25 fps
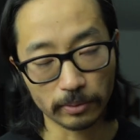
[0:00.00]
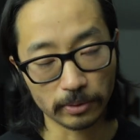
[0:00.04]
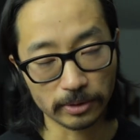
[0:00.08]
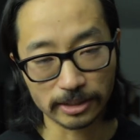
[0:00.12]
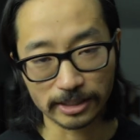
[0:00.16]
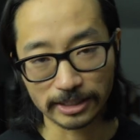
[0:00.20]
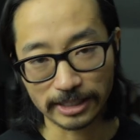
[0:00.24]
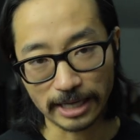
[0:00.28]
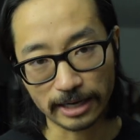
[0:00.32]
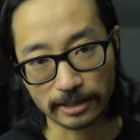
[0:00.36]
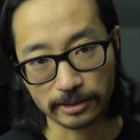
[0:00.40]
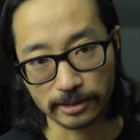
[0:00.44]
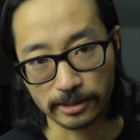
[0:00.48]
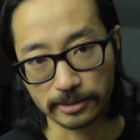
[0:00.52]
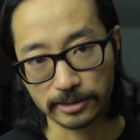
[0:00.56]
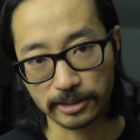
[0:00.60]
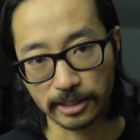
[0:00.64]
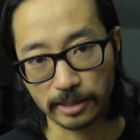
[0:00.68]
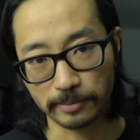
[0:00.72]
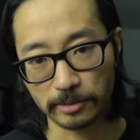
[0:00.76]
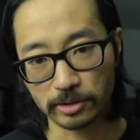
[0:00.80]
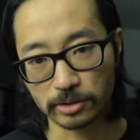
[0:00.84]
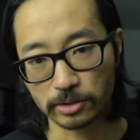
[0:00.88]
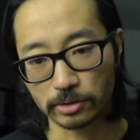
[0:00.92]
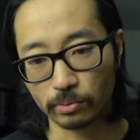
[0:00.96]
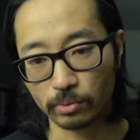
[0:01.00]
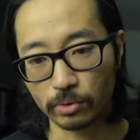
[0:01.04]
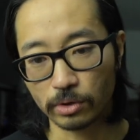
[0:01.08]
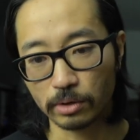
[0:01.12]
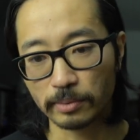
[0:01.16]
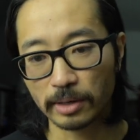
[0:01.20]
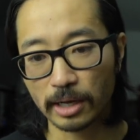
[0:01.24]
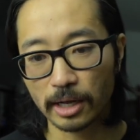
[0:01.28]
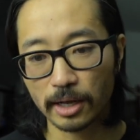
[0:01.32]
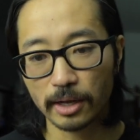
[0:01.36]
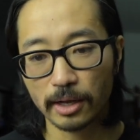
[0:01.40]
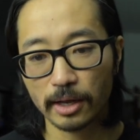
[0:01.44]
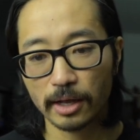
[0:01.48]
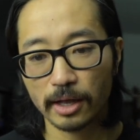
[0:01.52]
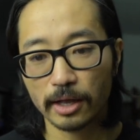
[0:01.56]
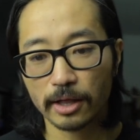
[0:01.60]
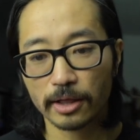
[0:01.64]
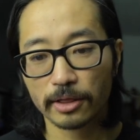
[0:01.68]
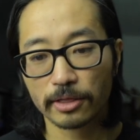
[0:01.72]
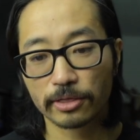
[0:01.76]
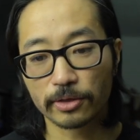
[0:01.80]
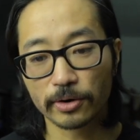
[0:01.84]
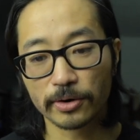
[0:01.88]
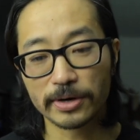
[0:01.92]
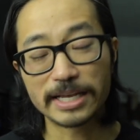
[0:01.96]
which is exactly the same as the Whoop.
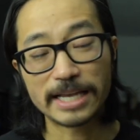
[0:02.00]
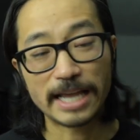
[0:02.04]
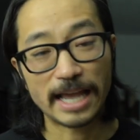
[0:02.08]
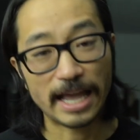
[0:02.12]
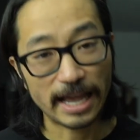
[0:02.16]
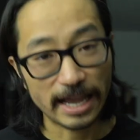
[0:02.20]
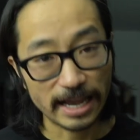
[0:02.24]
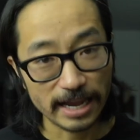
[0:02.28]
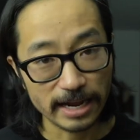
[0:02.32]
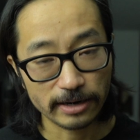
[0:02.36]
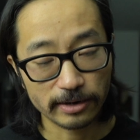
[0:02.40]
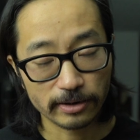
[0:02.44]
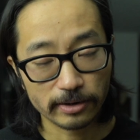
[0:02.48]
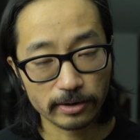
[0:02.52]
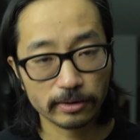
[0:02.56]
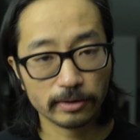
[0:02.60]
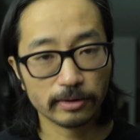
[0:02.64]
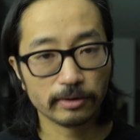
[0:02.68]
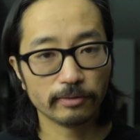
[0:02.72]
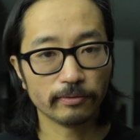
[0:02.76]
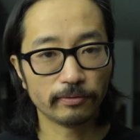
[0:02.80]
38